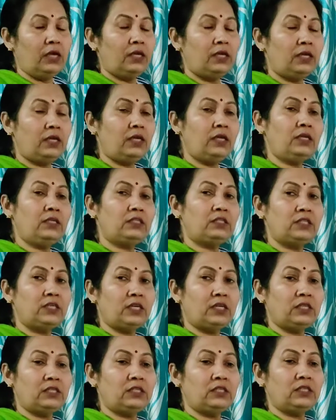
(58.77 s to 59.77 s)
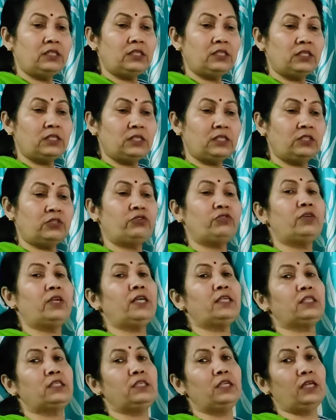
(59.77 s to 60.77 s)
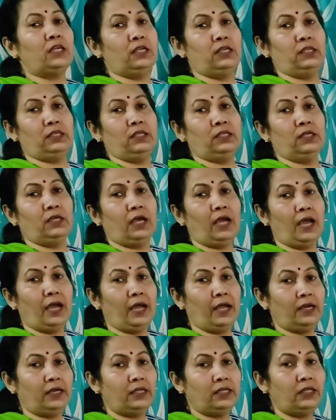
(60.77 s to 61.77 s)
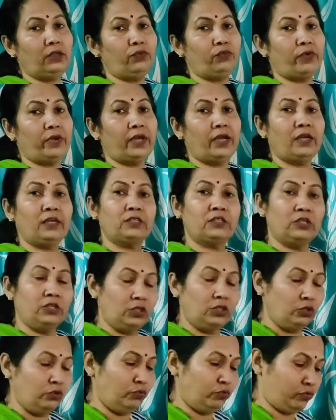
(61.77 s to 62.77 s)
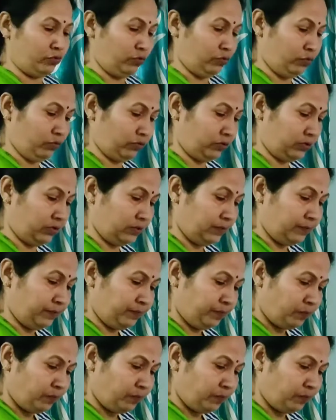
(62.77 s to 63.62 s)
He changes his dress daily and he wears new clothes.